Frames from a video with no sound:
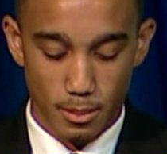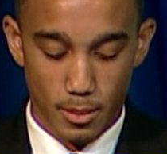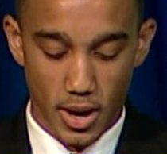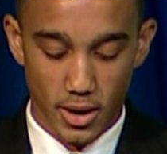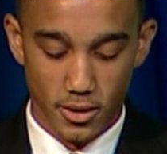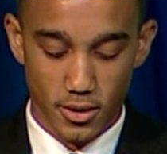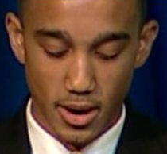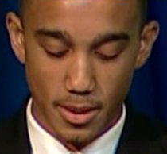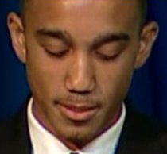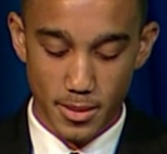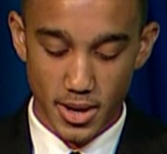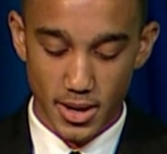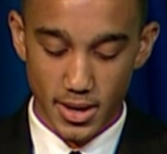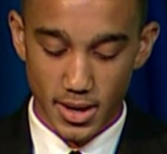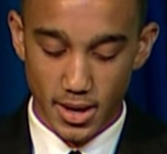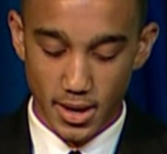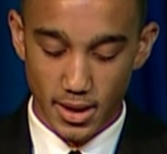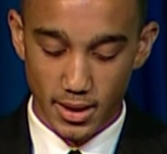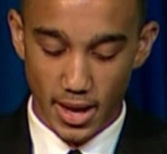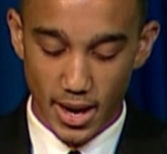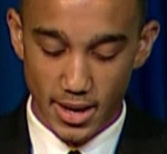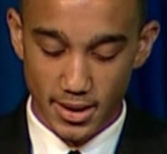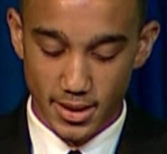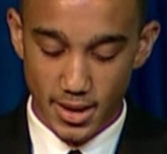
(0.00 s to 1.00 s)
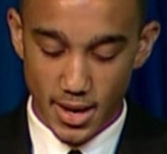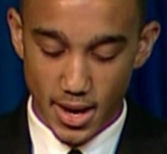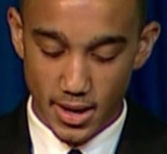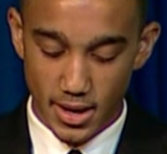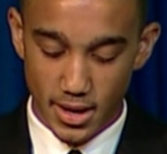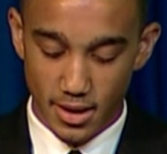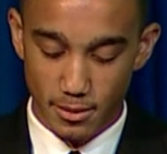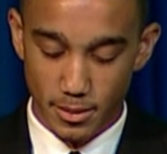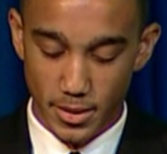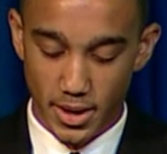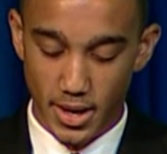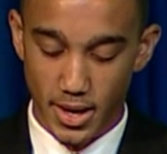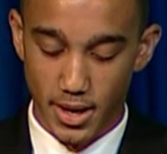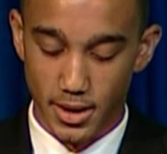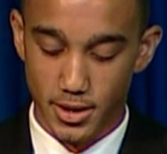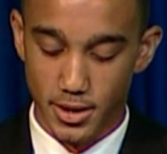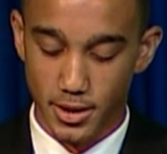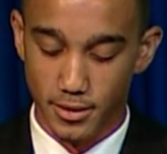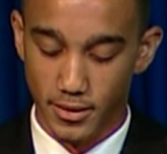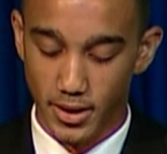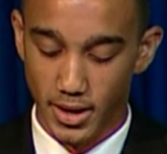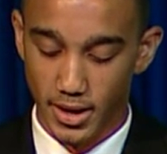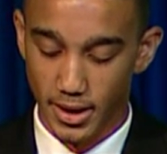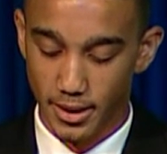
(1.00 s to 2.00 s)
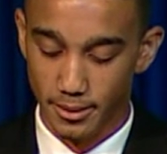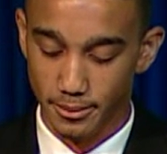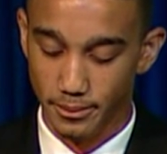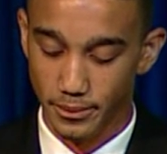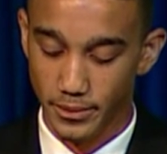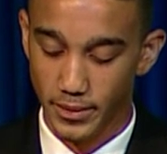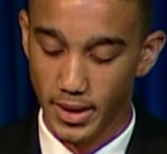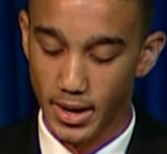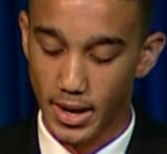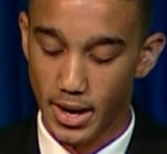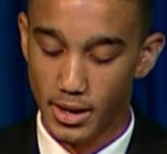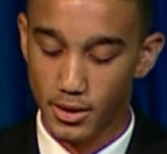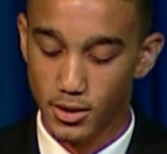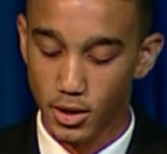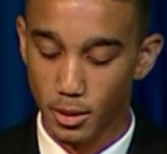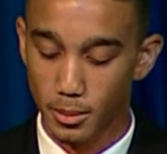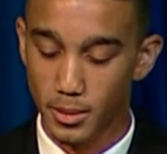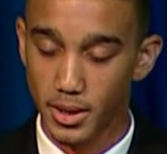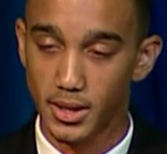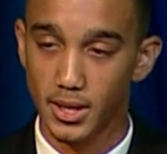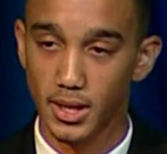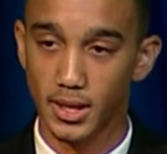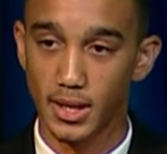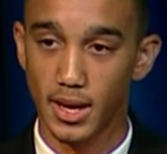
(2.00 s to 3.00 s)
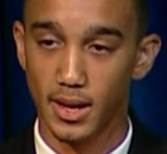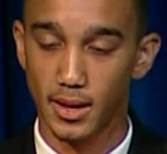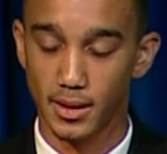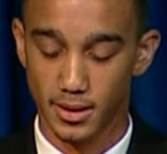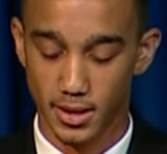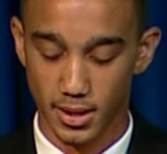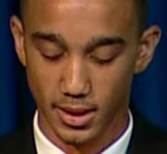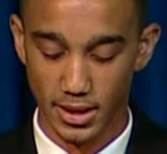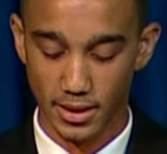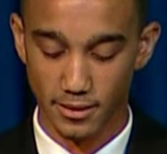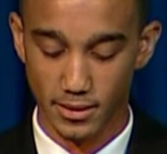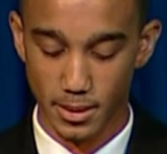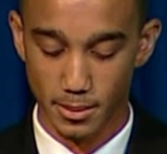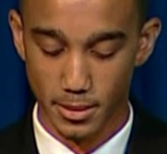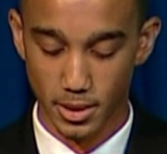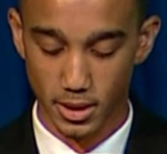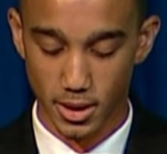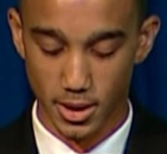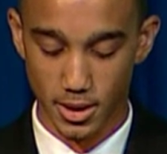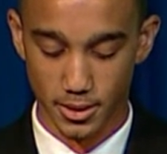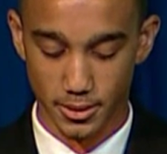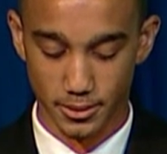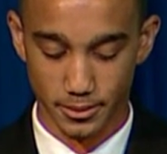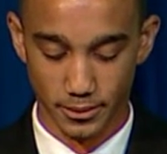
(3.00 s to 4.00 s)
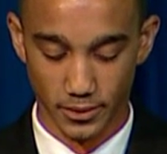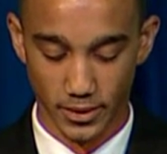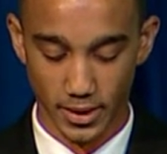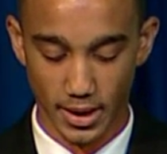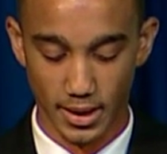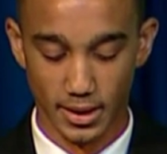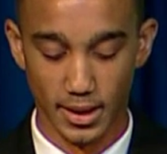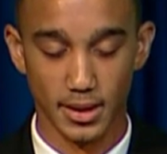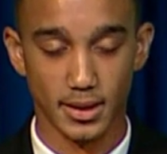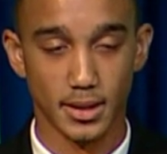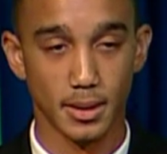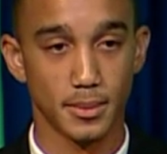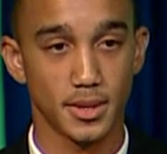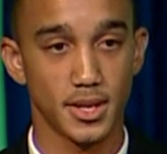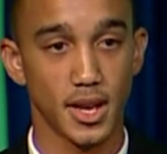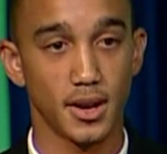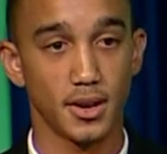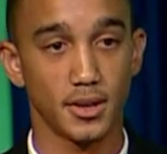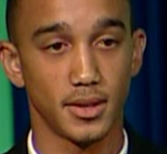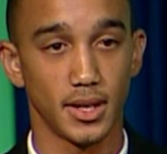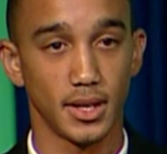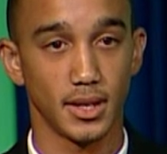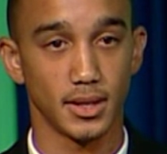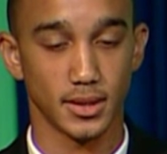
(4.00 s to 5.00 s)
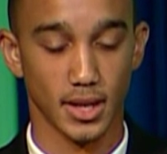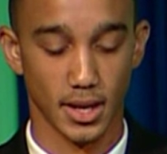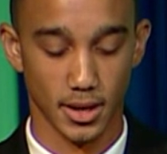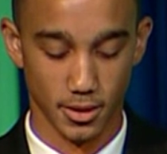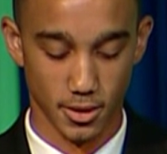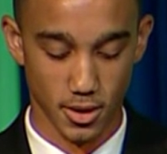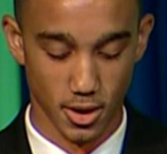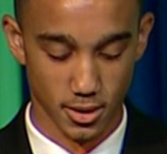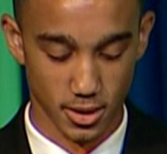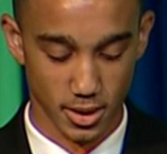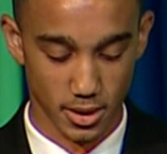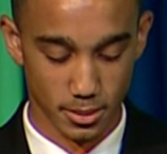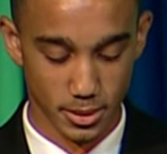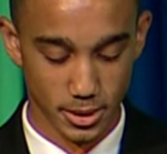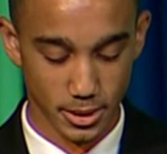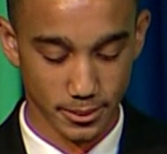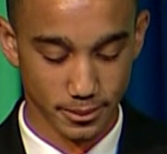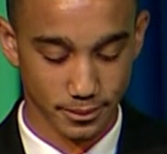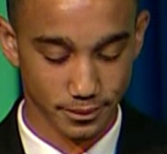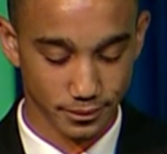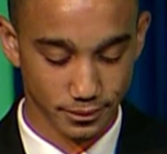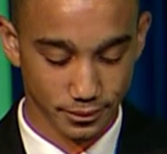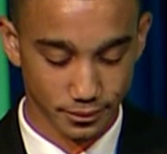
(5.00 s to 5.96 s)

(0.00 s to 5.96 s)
My grandma didn't like the idea of me intervening and told me to leave them alone and let them settle things like grown-ups.